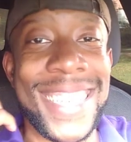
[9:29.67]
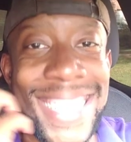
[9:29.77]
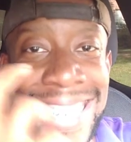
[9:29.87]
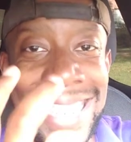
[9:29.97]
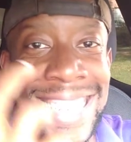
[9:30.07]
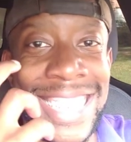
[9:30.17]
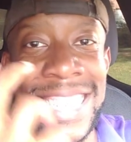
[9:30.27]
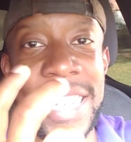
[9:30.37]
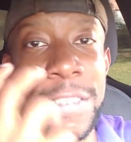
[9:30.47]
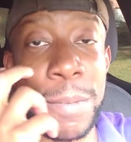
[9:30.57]
get
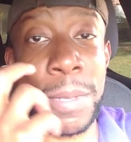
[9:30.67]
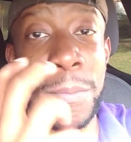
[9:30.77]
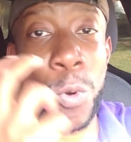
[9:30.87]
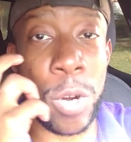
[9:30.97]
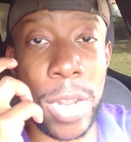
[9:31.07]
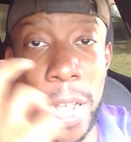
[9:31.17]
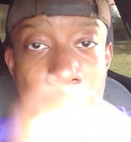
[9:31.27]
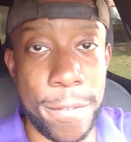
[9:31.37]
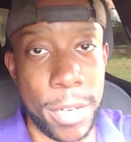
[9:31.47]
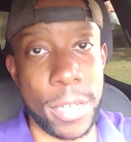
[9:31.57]
yourself to be more
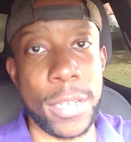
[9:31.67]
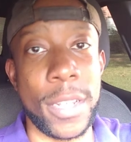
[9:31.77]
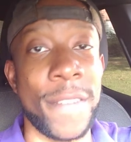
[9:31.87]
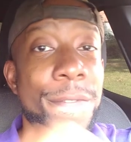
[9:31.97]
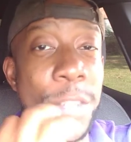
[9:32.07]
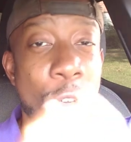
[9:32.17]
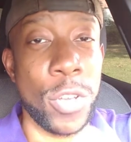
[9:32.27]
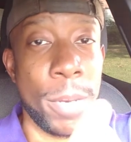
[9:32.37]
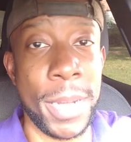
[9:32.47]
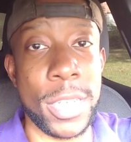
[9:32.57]
confident and feel good
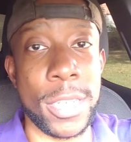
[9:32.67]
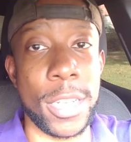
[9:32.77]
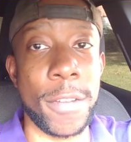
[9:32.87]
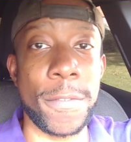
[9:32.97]
about yourself.